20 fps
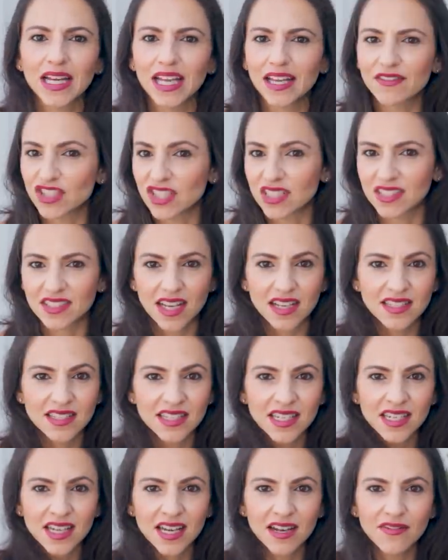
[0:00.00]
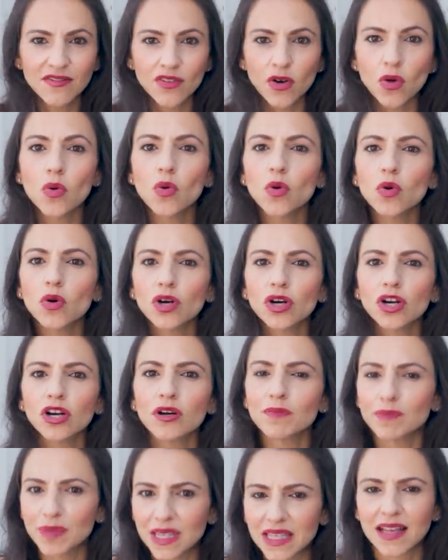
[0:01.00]
if she's sexy enough
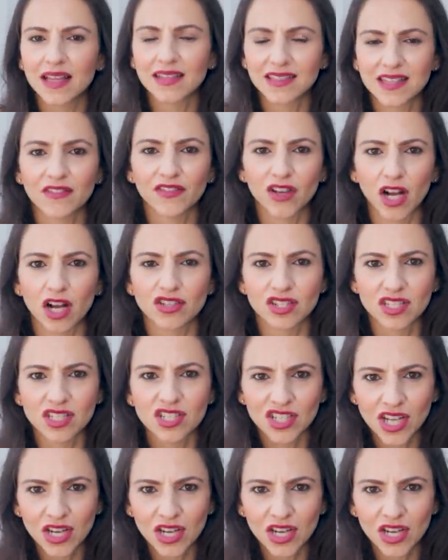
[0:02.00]
or be that self-conscious in